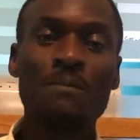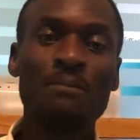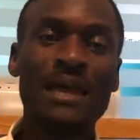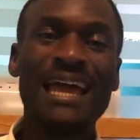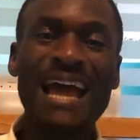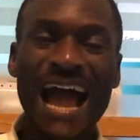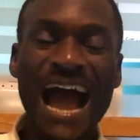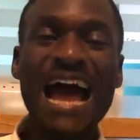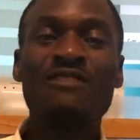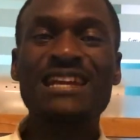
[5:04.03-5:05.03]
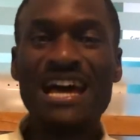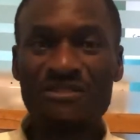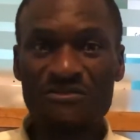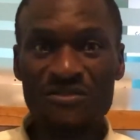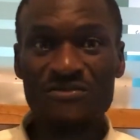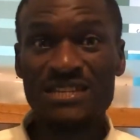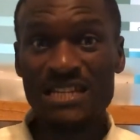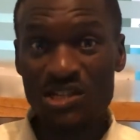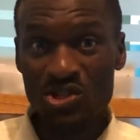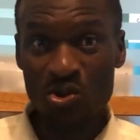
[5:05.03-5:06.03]
pay
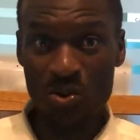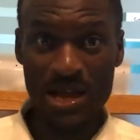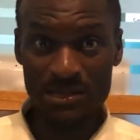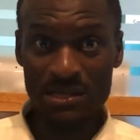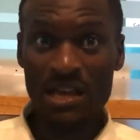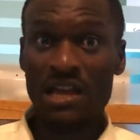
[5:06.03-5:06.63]
$115.